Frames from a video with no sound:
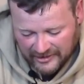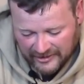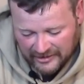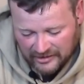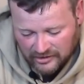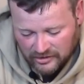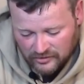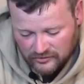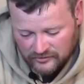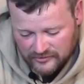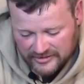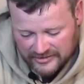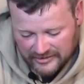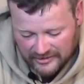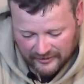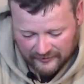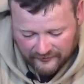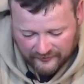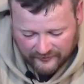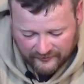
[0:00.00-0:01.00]
and loads
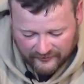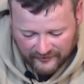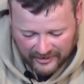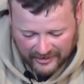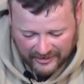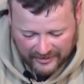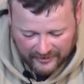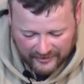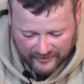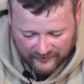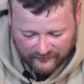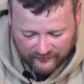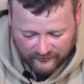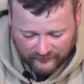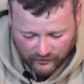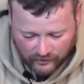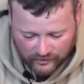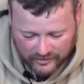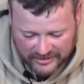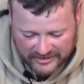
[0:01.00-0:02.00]
of
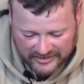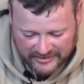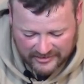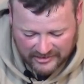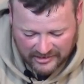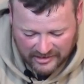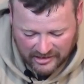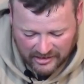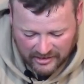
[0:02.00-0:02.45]
force